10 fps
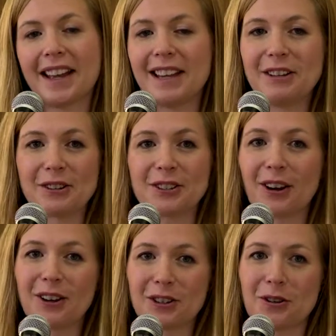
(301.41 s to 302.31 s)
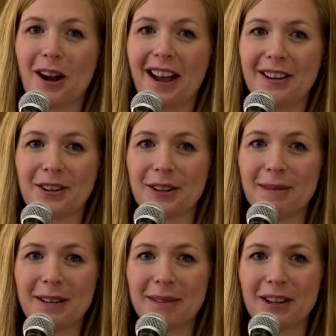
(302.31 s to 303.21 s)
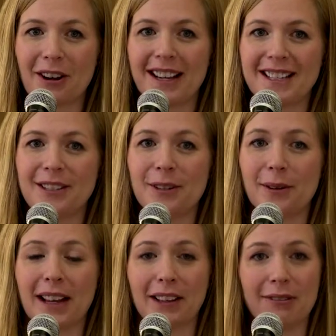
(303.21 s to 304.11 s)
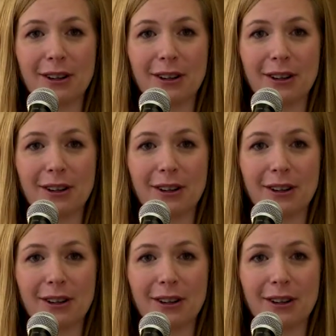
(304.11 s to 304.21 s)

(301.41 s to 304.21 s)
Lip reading: And you're starting to cry, and you're going to make me cry too. And I love